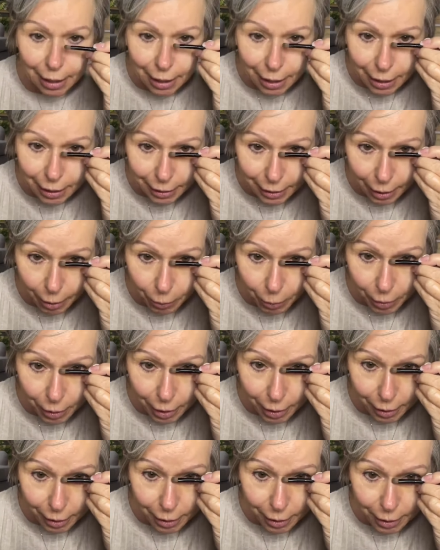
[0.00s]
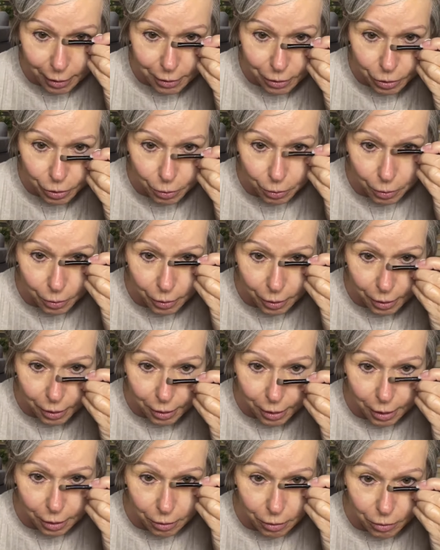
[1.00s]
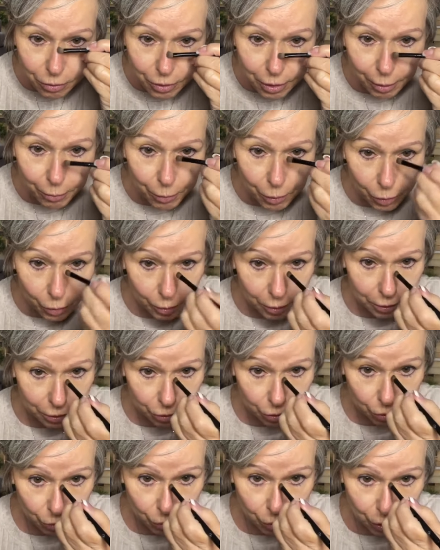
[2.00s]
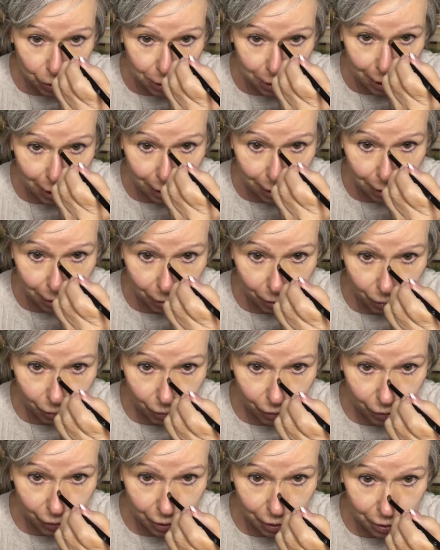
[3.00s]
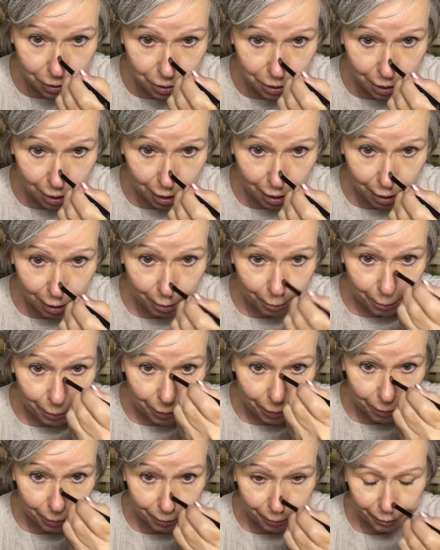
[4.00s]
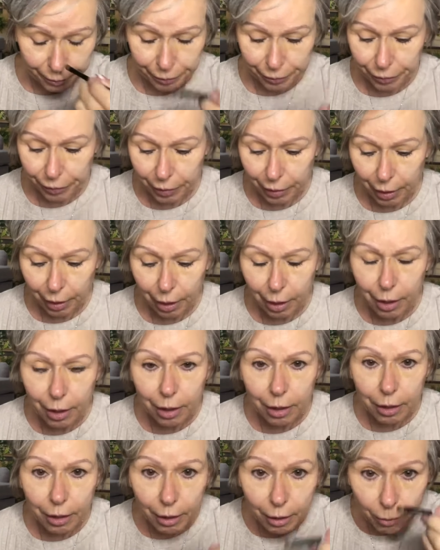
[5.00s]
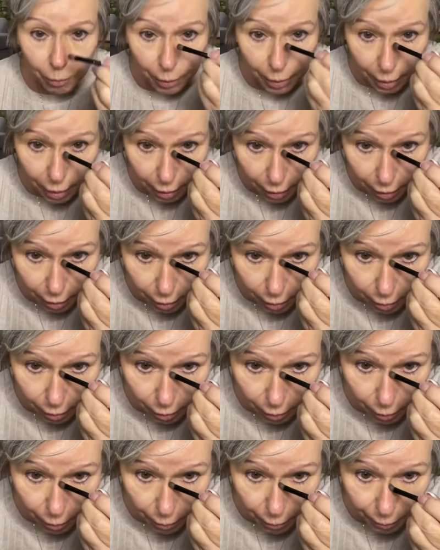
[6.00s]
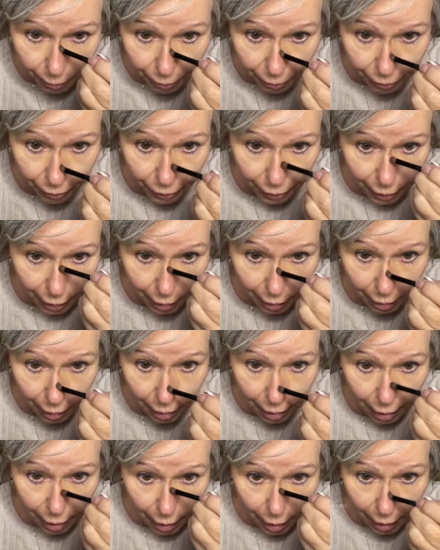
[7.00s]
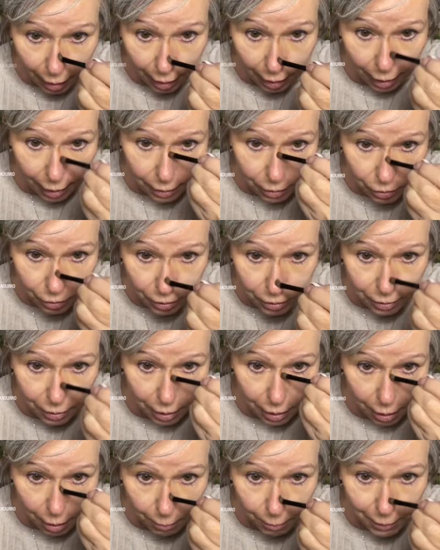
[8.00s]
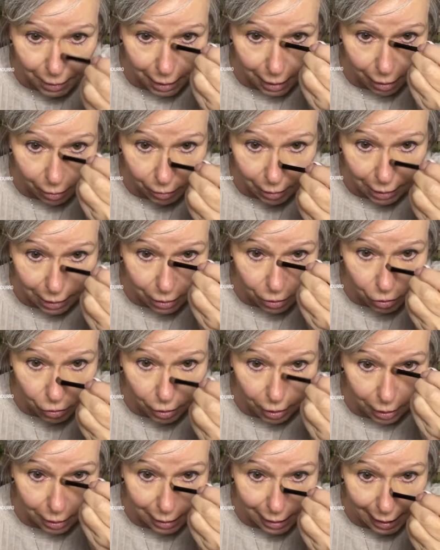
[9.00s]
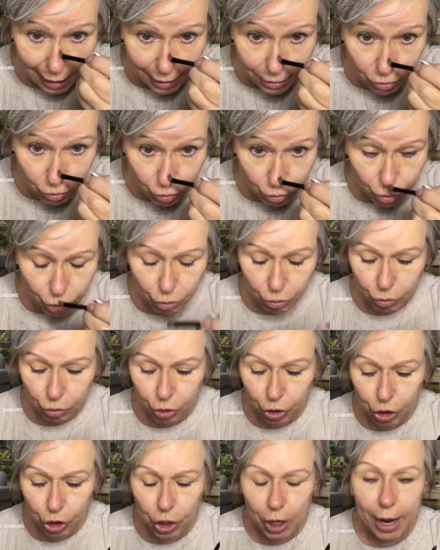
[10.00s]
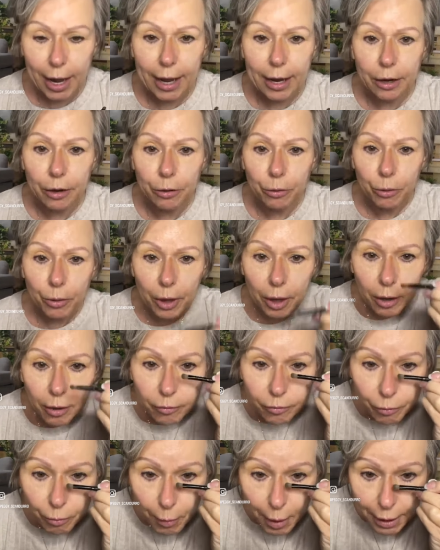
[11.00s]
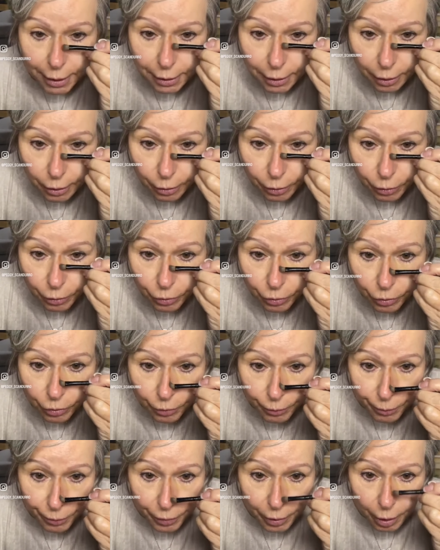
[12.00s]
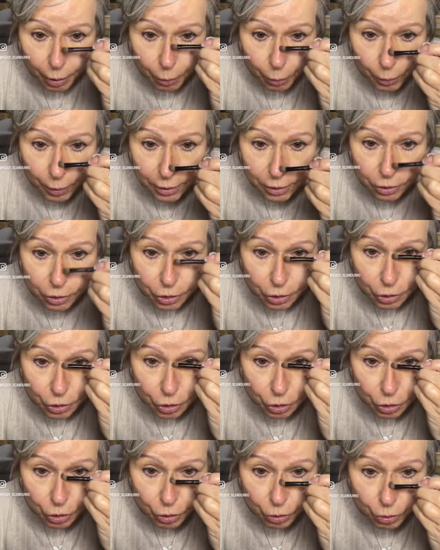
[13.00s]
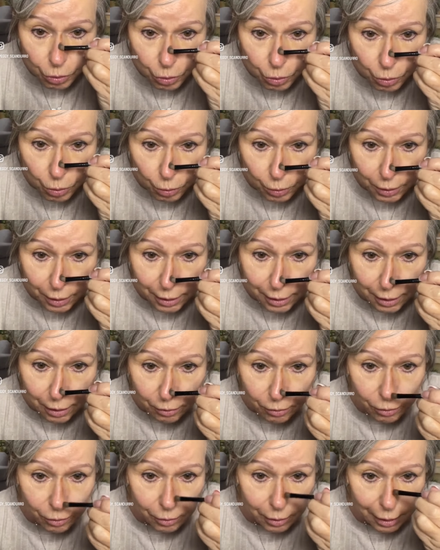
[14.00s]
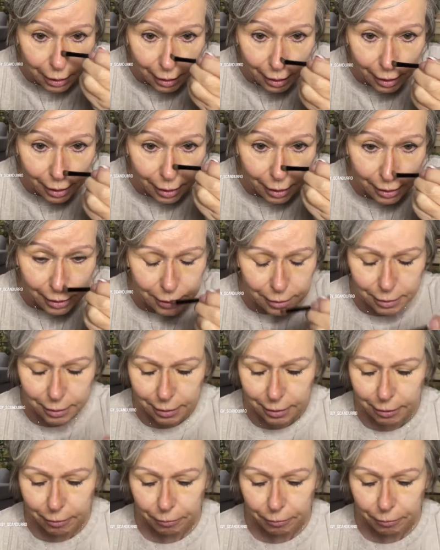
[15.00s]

Now we're going to contour the nose. I'm going to stay on the top. There we go. And just come down in the natural shadow of my nose with just two little lines.